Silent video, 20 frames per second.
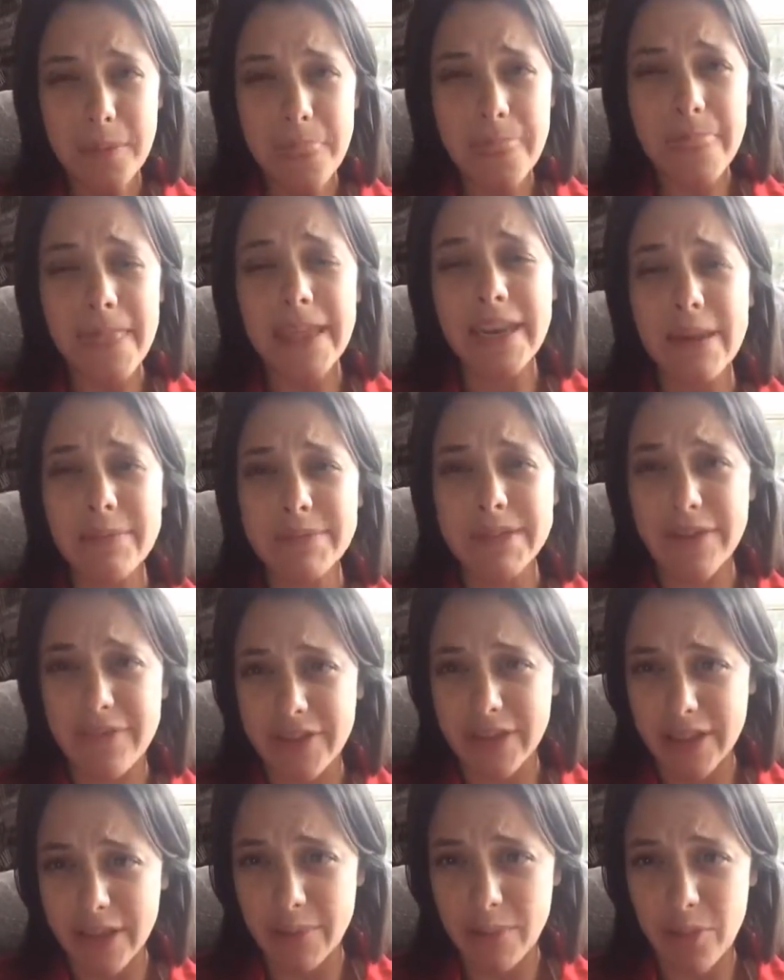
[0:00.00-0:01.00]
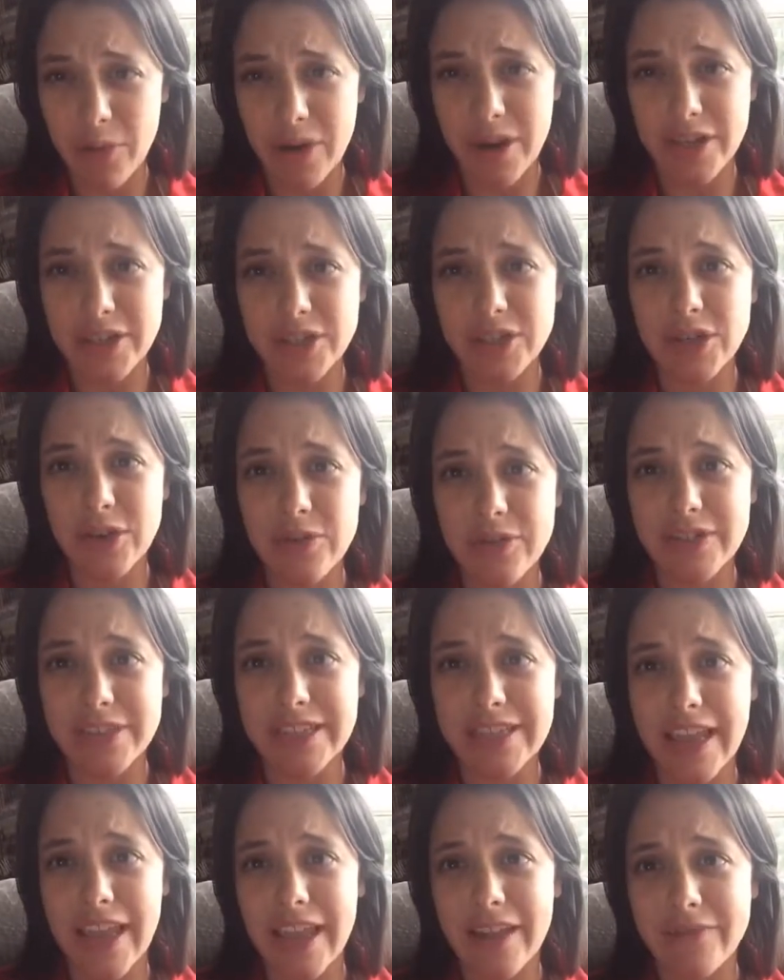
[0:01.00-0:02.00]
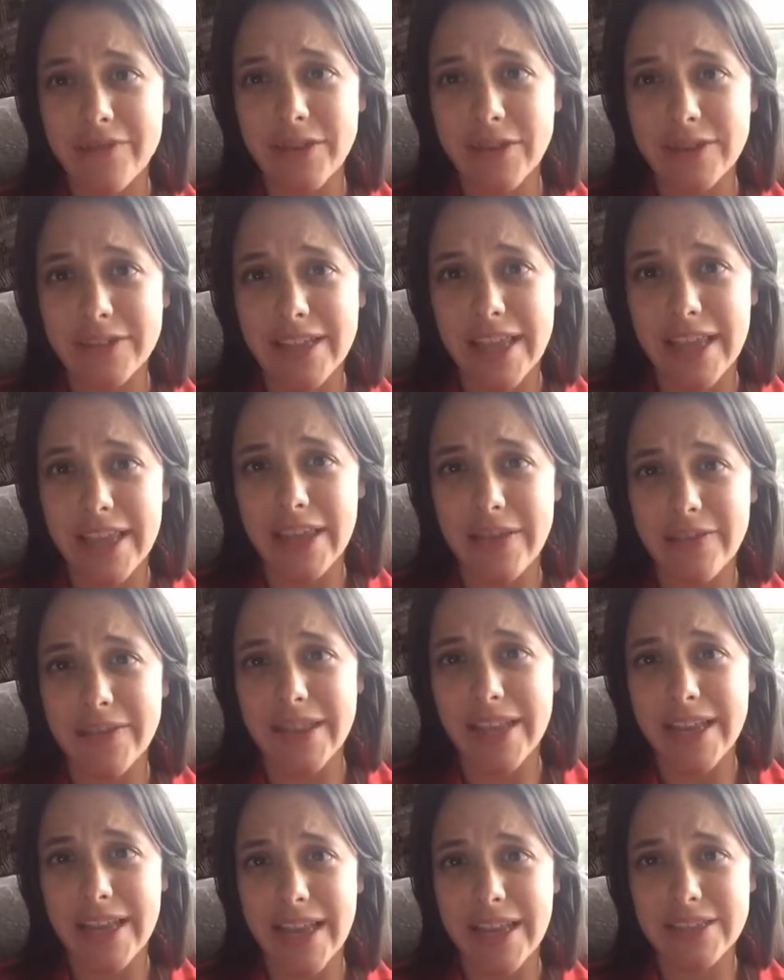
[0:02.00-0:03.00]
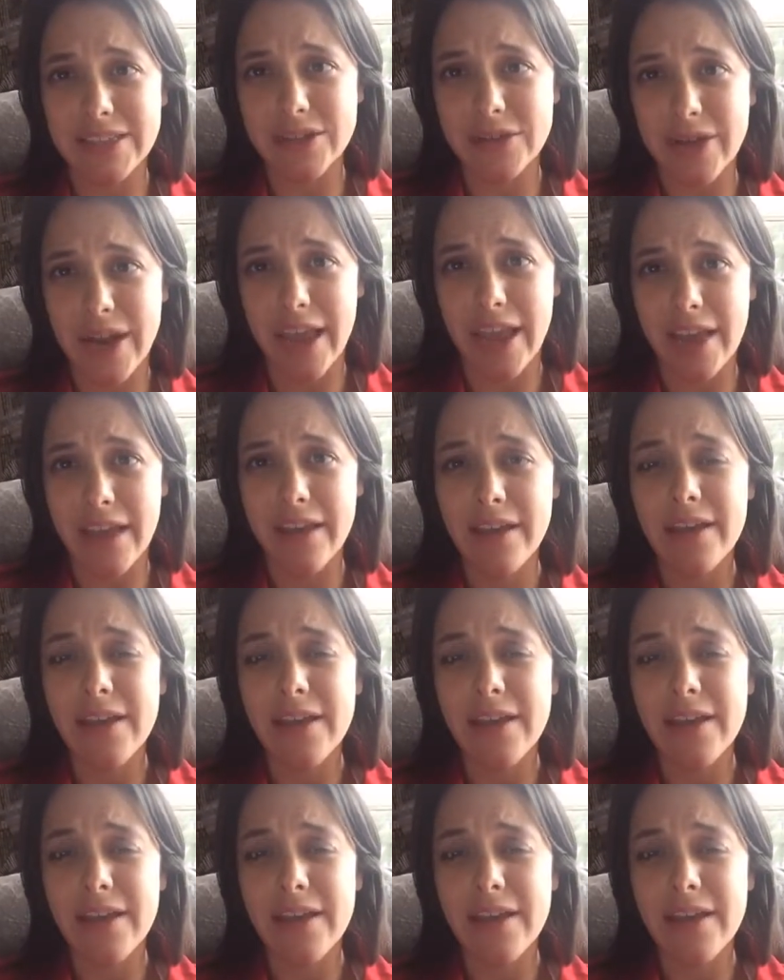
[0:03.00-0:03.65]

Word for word: and I'm definitely more hunched over today, it feels like, even than yesterday.